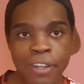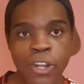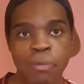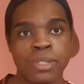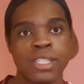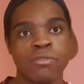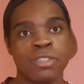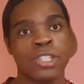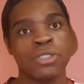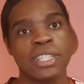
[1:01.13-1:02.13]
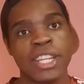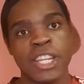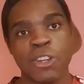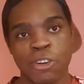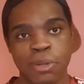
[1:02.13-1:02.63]
opposite results in
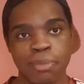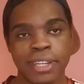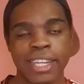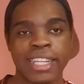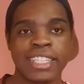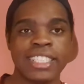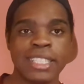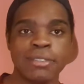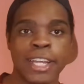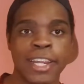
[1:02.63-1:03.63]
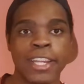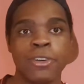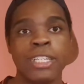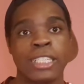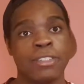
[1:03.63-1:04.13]
Europe, it seems that Lille
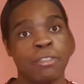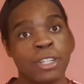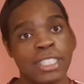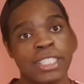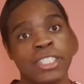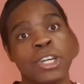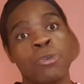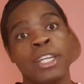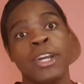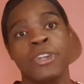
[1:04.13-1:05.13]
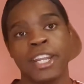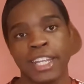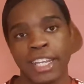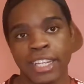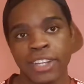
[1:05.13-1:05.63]
is focusing solely on the
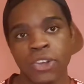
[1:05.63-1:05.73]
league,